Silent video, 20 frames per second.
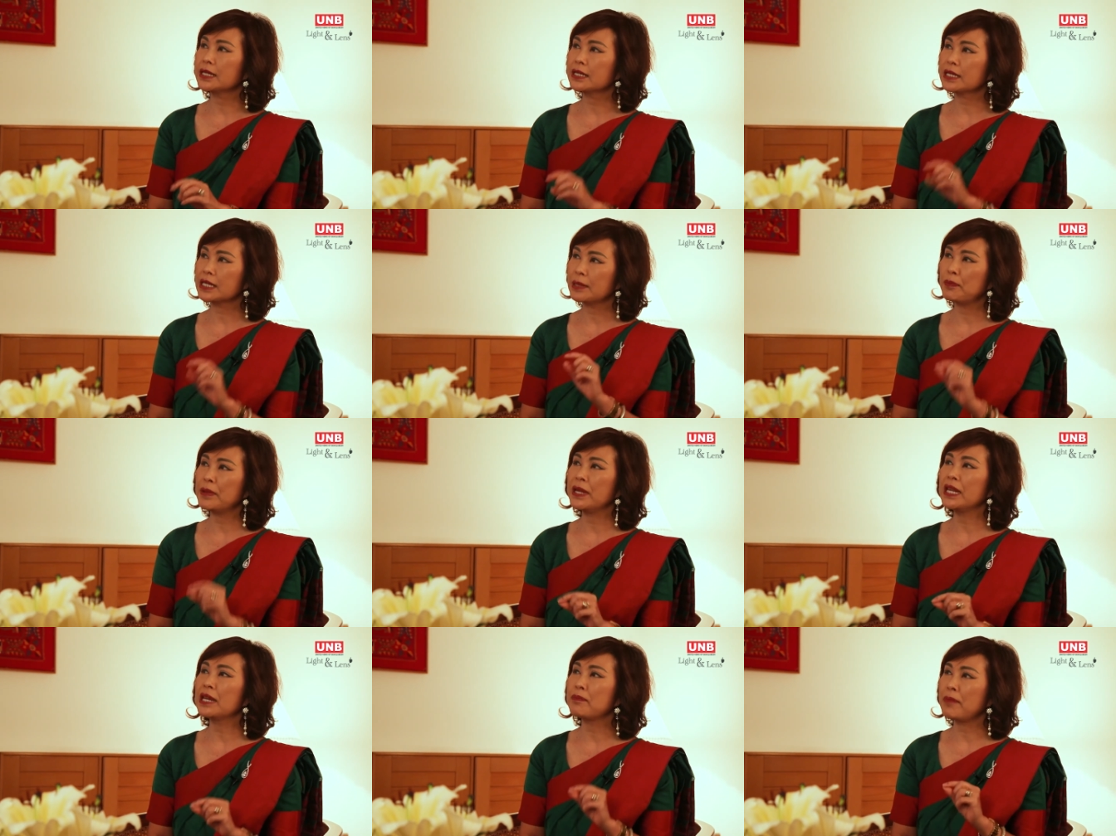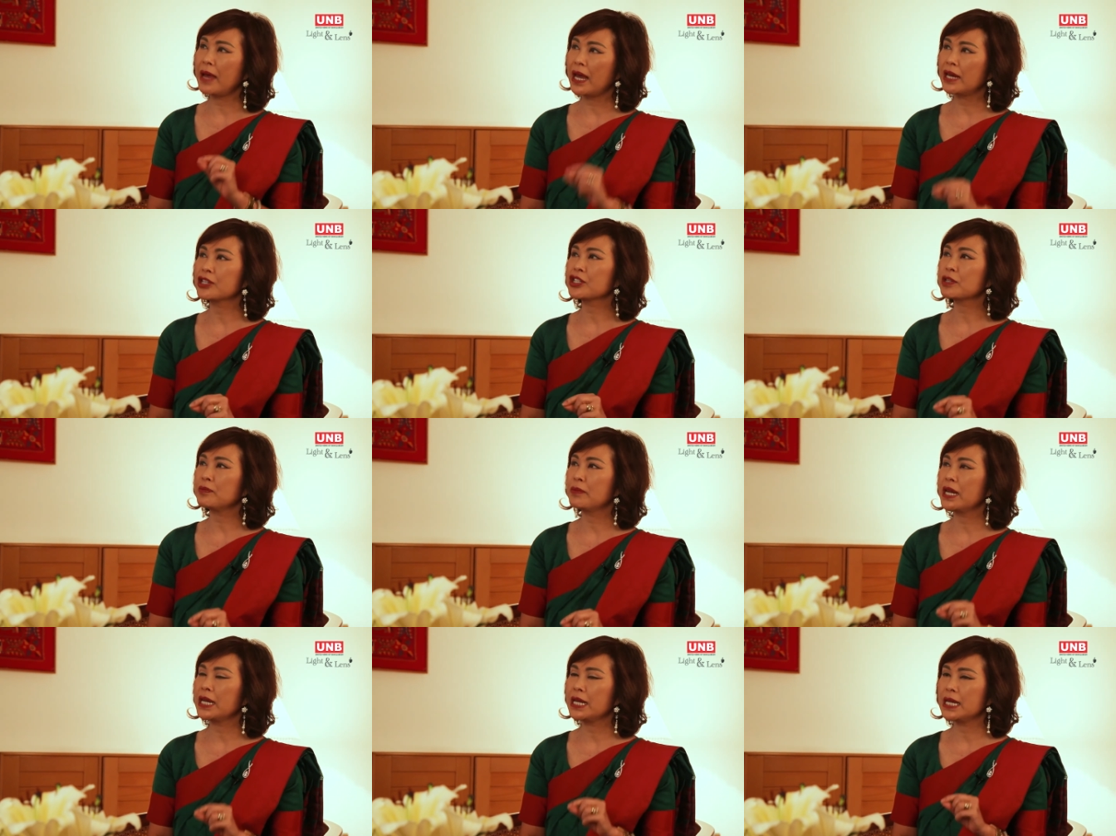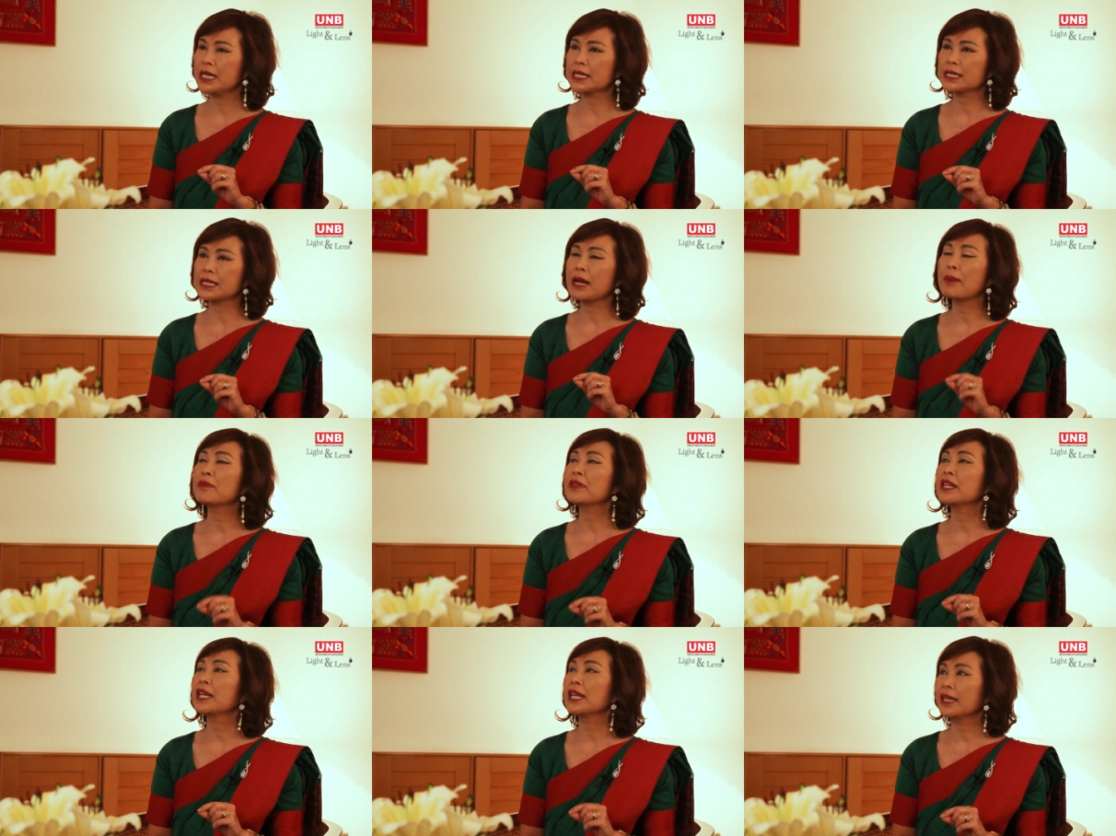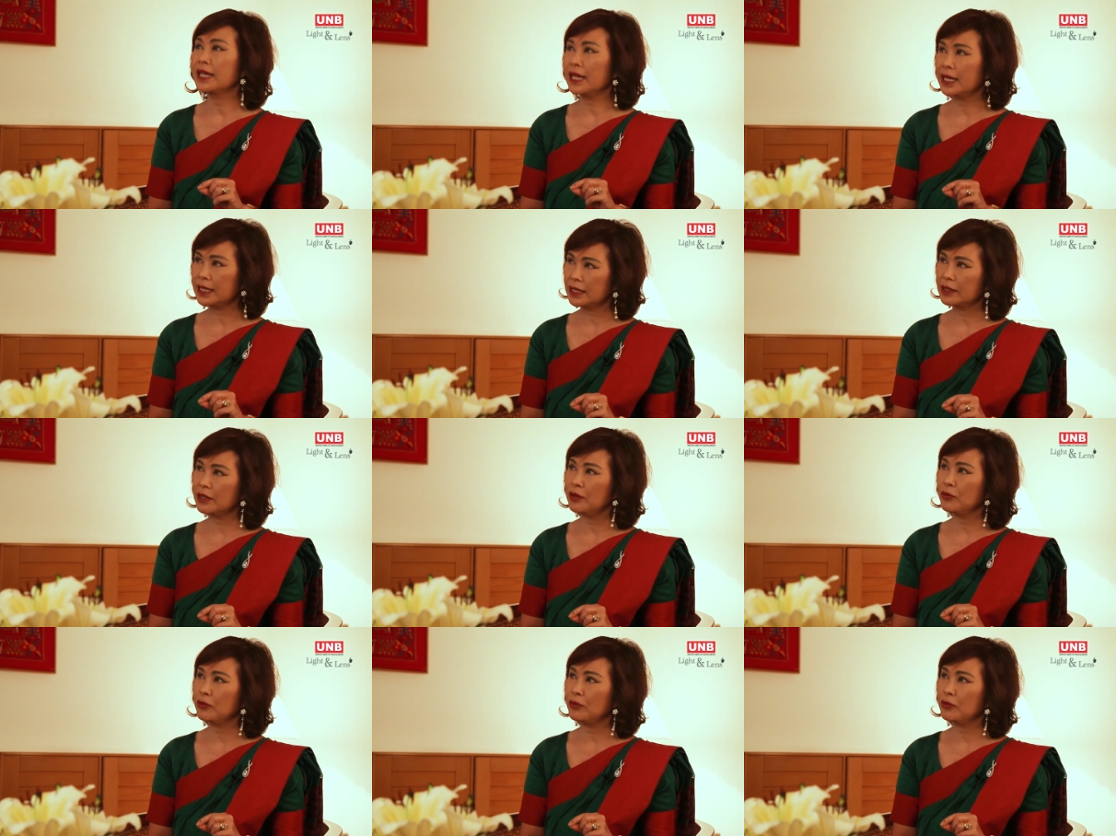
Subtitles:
speed management is something that